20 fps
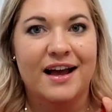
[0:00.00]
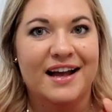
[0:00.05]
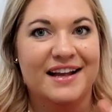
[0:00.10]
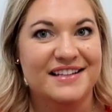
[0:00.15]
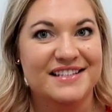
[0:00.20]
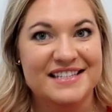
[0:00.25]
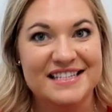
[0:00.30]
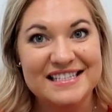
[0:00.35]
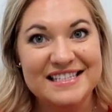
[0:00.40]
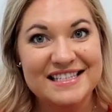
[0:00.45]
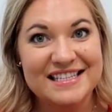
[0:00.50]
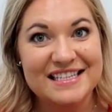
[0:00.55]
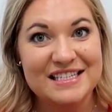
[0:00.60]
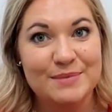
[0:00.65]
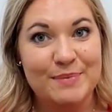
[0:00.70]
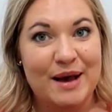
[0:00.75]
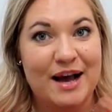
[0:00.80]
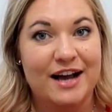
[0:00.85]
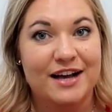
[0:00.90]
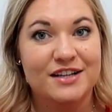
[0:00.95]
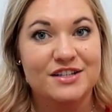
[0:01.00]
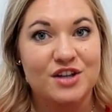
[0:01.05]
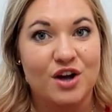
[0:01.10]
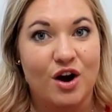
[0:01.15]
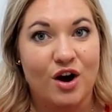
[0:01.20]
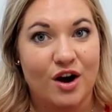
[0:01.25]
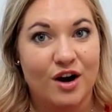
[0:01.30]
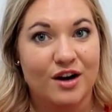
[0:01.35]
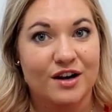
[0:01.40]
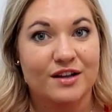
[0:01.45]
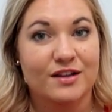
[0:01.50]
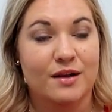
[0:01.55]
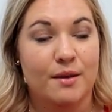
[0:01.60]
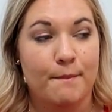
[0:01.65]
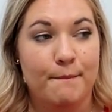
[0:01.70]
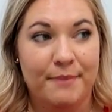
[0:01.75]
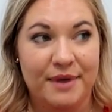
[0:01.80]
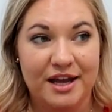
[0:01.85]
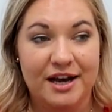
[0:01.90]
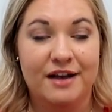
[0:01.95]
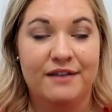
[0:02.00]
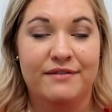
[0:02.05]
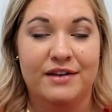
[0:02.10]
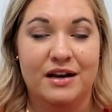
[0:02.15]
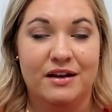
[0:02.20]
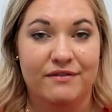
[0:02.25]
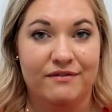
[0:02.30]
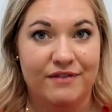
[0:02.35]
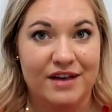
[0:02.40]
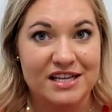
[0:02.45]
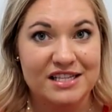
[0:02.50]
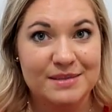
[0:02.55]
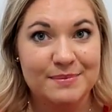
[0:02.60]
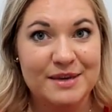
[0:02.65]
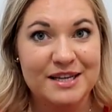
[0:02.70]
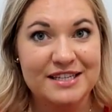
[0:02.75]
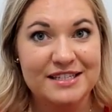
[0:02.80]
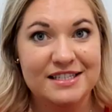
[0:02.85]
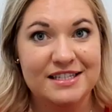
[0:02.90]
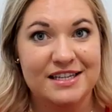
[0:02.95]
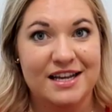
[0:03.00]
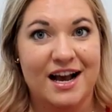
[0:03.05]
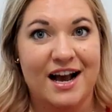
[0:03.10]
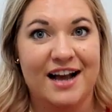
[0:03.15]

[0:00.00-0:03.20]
And since these bags are a bit of an investment,